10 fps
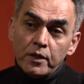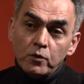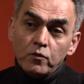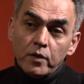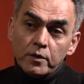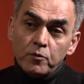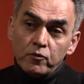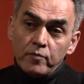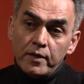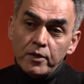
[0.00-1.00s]
that
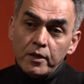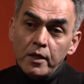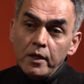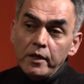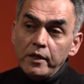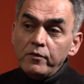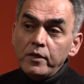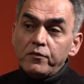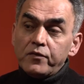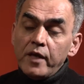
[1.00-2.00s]
Novomatic, even
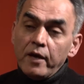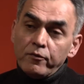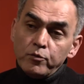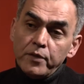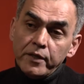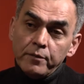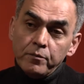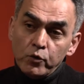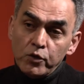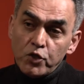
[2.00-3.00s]
if they have to bring
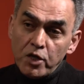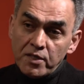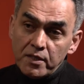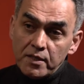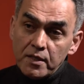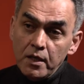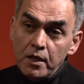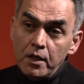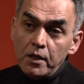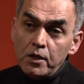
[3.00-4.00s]
him to the justice,
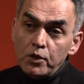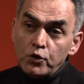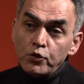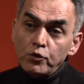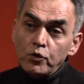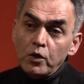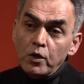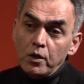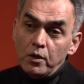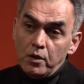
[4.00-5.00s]
to
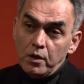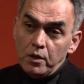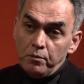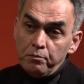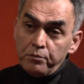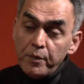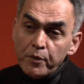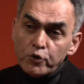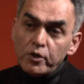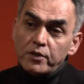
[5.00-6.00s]

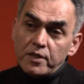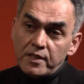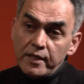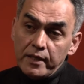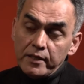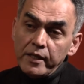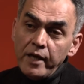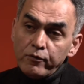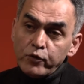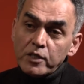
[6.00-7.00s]
people should understand and they
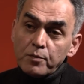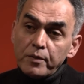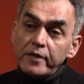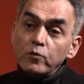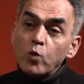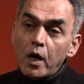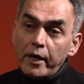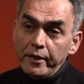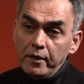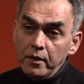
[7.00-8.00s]
have to explain
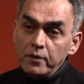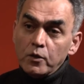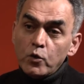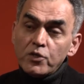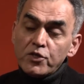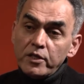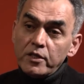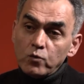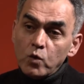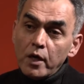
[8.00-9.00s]
why. The question
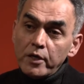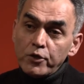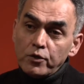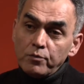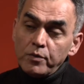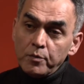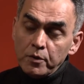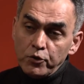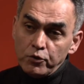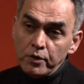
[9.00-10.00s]
is why should
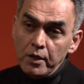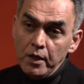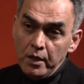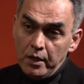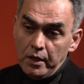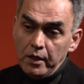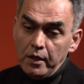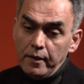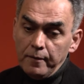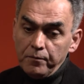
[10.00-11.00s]
people should
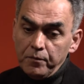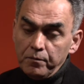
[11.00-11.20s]
uh,